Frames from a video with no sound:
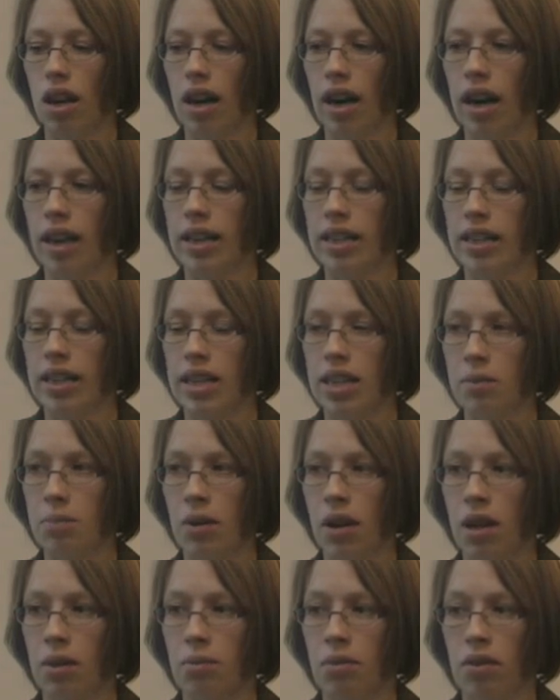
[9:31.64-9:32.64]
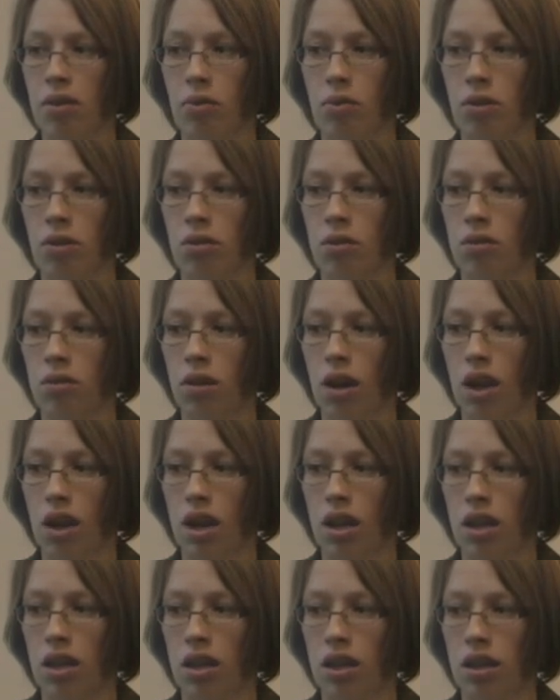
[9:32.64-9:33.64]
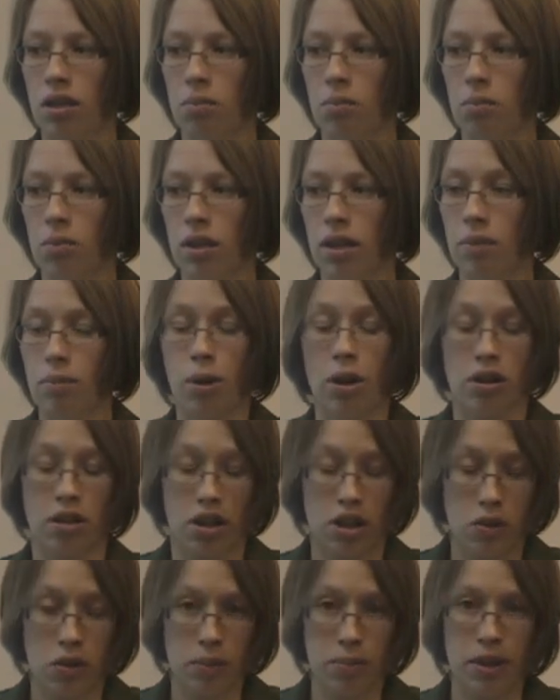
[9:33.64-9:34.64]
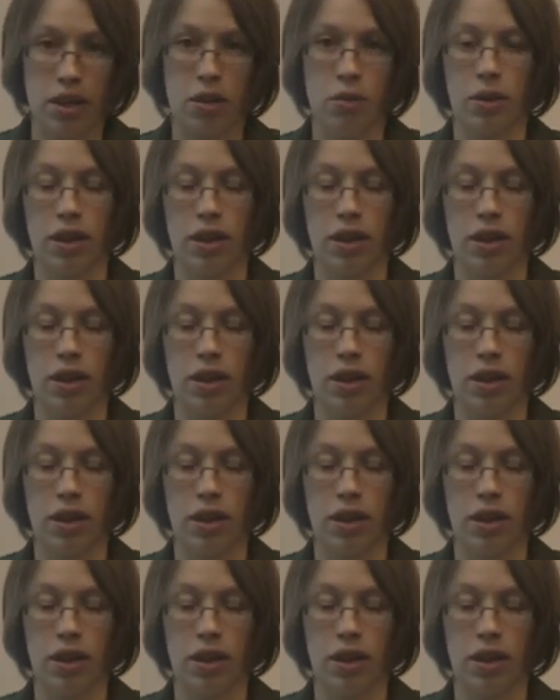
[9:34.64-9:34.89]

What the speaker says: I keep up through, in part, the QEP.